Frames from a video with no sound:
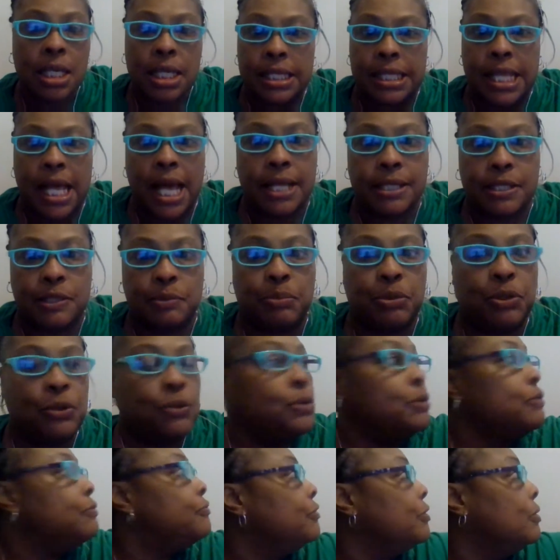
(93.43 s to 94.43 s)
That's
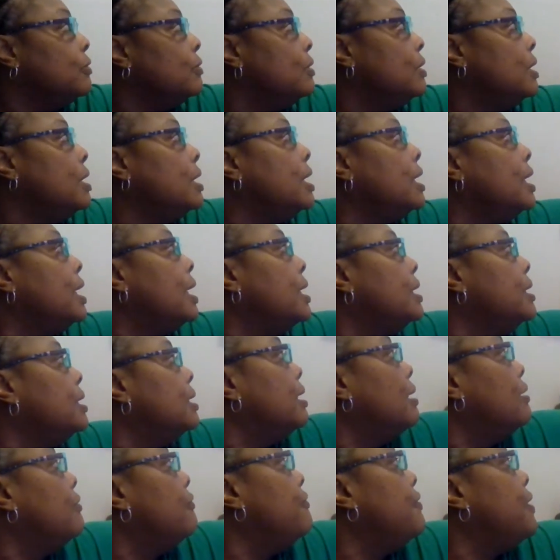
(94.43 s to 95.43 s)
beautiful. I
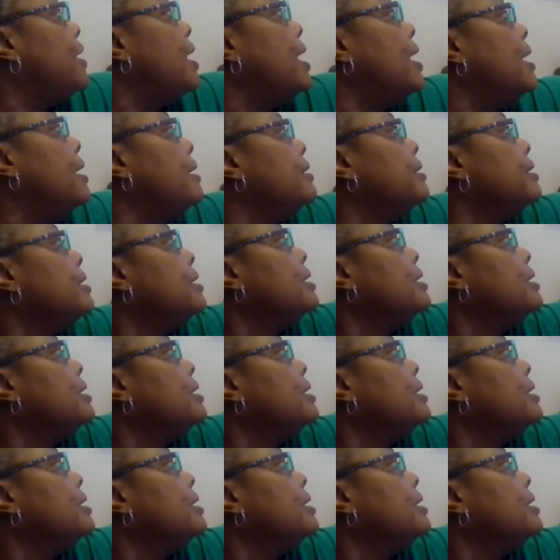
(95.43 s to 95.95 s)
love that.